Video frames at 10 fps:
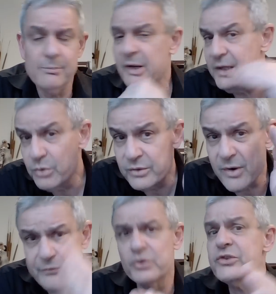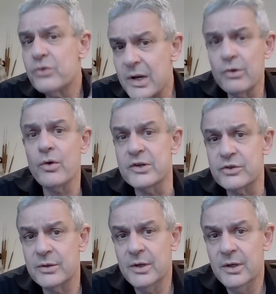But he would refuse to
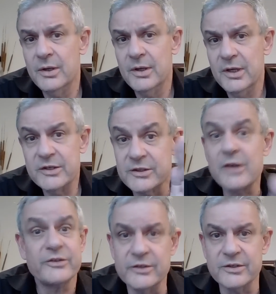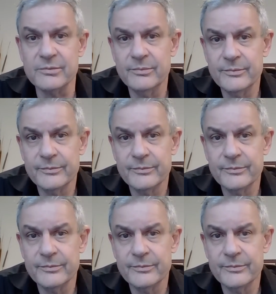acknowledge his narcissism.